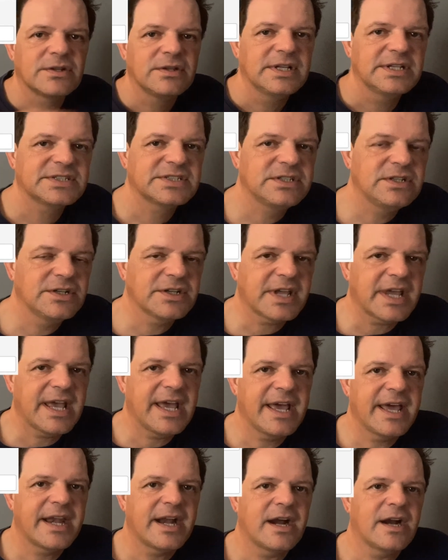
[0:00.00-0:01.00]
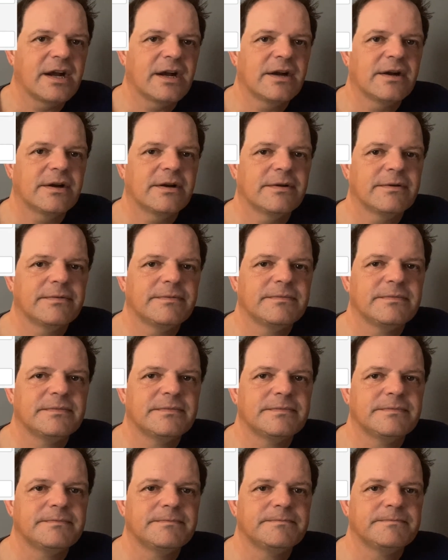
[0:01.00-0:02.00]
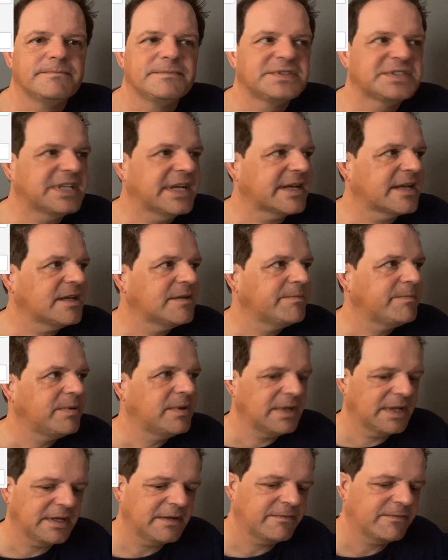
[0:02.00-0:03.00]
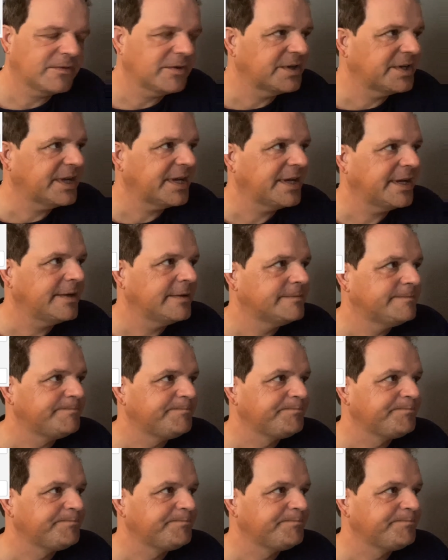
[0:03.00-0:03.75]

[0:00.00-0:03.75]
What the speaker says: let's look at our second play for today.